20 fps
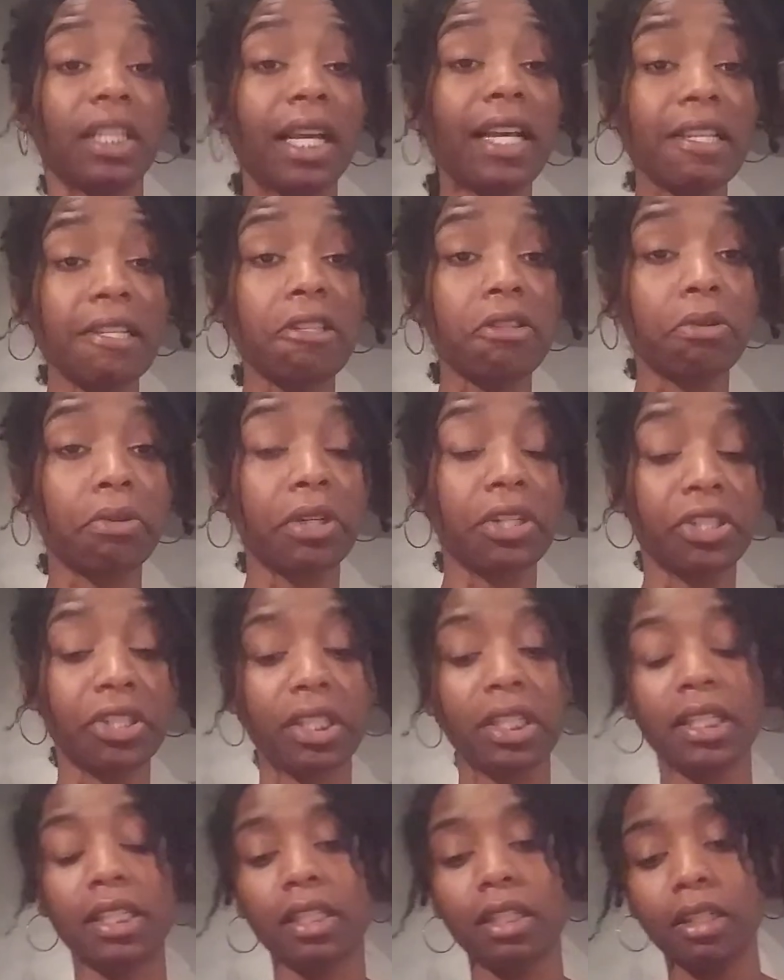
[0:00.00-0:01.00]
That's Taurus
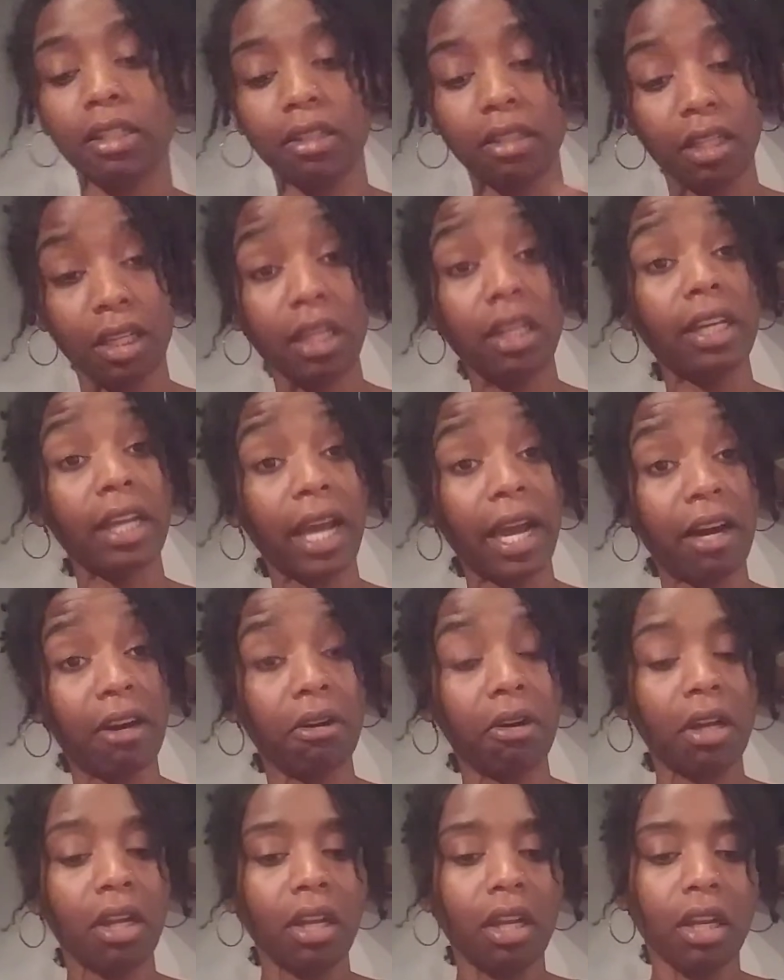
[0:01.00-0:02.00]
shit. Eating out.